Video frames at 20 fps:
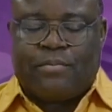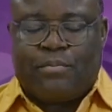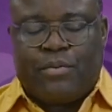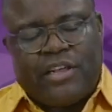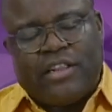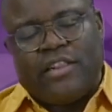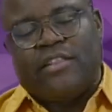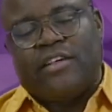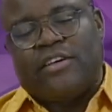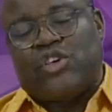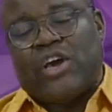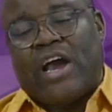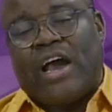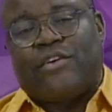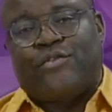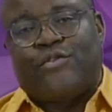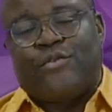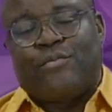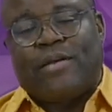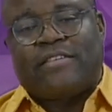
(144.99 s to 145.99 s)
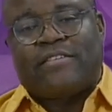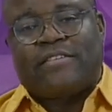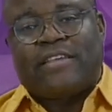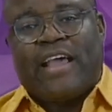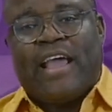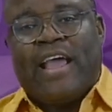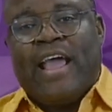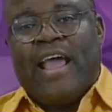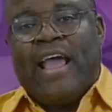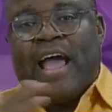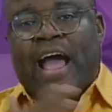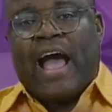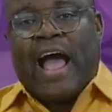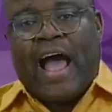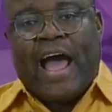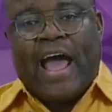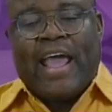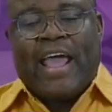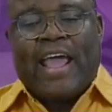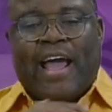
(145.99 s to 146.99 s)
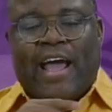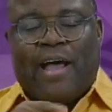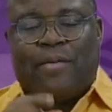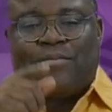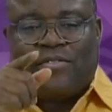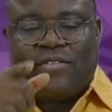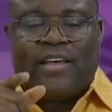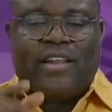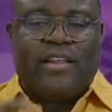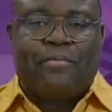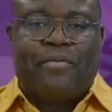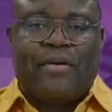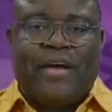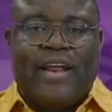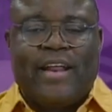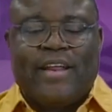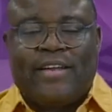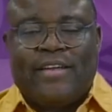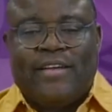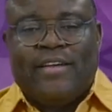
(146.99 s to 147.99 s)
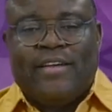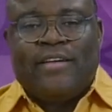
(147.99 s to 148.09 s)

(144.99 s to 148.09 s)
Put it in the chat room and say, I am celebrated.